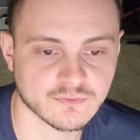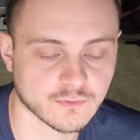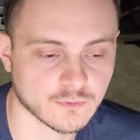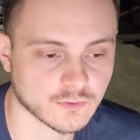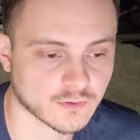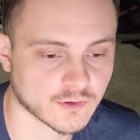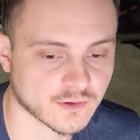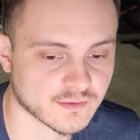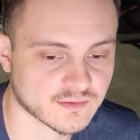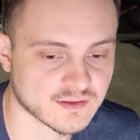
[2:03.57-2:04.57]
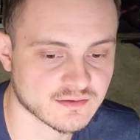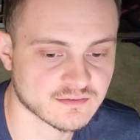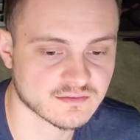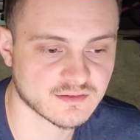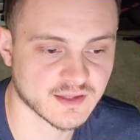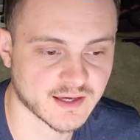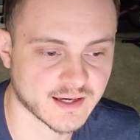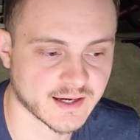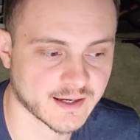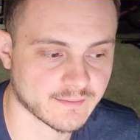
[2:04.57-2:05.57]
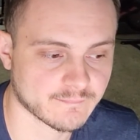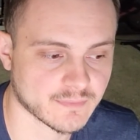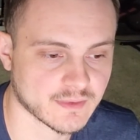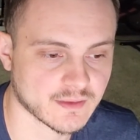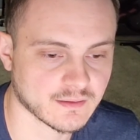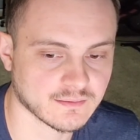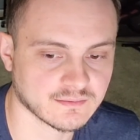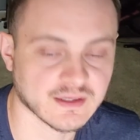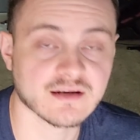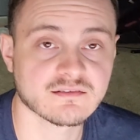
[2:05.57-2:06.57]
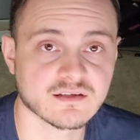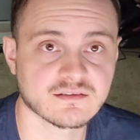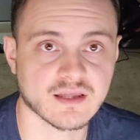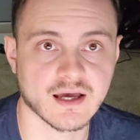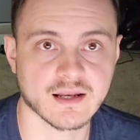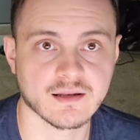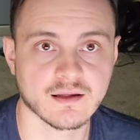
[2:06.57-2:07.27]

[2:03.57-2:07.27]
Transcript: for things that data sets that